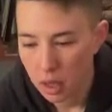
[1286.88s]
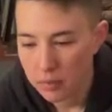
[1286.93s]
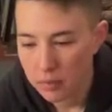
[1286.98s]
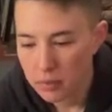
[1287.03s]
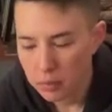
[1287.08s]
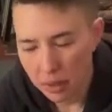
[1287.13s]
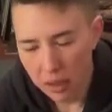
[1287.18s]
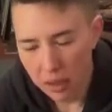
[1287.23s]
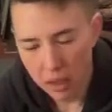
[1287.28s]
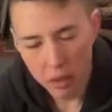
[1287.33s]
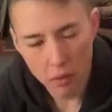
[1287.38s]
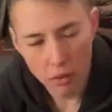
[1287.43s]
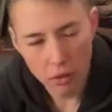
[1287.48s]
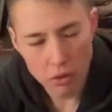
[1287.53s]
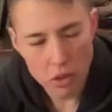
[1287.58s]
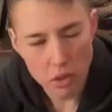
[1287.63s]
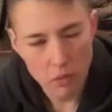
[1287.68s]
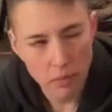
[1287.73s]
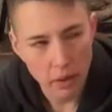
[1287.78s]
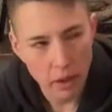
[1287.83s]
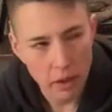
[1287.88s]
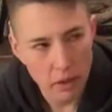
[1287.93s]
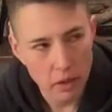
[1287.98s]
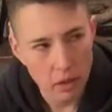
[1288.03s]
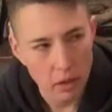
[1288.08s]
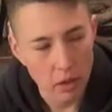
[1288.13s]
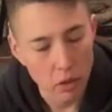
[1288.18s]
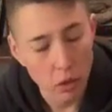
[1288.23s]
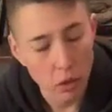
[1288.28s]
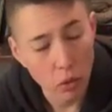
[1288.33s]
I'm debating whether to buy
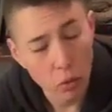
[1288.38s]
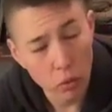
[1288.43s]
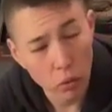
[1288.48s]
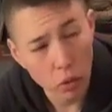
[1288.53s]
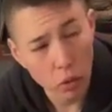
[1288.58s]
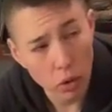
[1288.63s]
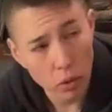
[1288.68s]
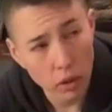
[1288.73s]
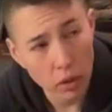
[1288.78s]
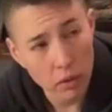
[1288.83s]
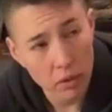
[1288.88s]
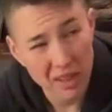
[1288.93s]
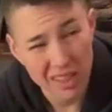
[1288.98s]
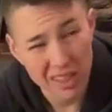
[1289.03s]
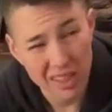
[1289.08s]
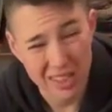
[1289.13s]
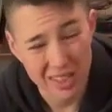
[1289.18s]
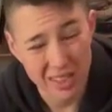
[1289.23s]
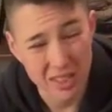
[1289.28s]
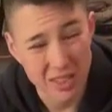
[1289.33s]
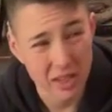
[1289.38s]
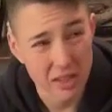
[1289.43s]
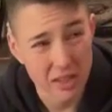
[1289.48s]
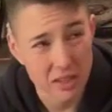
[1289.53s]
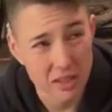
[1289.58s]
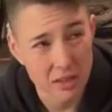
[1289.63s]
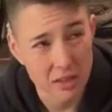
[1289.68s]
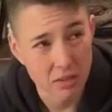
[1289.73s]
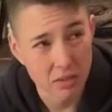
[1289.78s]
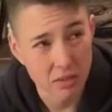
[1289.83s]
the new Roar one because it just
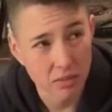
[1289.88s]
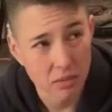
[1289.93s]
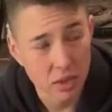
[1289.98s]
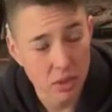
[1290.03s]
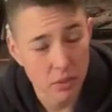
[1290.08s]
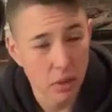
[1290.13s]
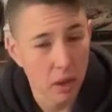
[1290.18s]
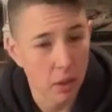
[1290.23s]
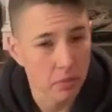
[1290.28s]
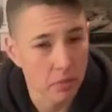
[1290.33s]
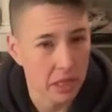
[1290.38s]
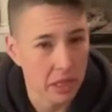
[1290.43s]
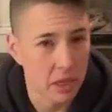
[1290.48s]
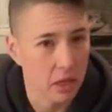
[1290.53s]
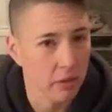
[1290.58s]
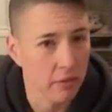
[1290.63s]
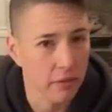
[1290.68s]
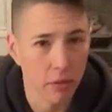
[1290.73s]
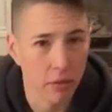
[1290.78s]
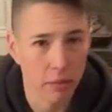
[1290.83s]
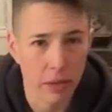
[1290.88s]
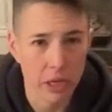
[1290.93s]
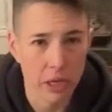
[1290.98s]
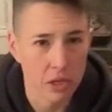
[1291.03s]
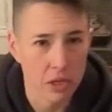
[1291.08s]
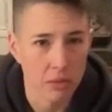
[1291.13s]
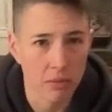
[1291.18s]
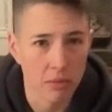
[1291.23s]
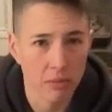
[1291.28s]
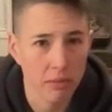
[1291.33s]
has some updated
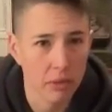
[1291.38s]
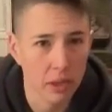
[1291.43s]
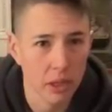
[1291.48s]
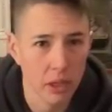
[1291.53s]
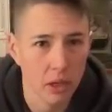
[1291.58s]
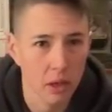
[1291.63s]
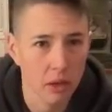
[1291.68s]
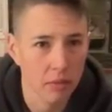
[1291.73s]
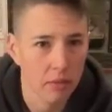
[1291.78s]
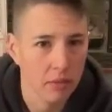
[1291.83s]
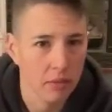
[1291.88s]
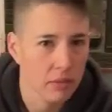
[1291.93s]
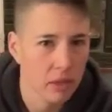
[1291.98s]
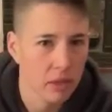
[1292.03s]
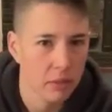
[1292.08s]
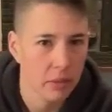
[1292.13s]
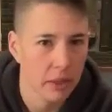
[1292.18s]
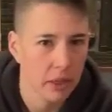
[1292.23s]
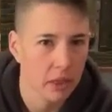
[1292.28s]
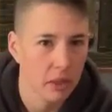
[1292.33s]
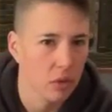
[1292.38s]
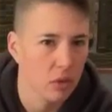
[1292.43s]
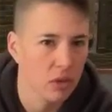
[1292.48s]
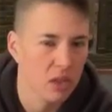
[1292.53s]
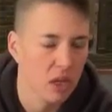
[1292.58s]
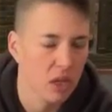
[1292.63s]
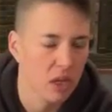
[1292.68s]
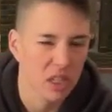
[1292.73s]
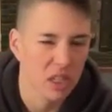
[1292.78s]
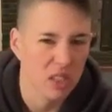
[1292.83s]
information, some new
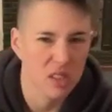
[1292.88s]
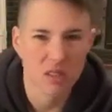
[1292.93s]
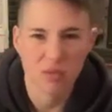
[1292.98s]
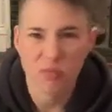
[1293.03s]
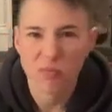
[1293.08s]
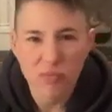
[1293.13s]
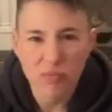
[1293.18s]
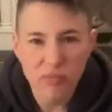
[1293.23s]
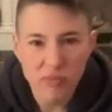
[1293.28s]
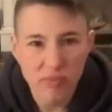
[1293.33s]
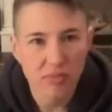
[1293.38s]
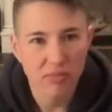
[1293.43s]
studies,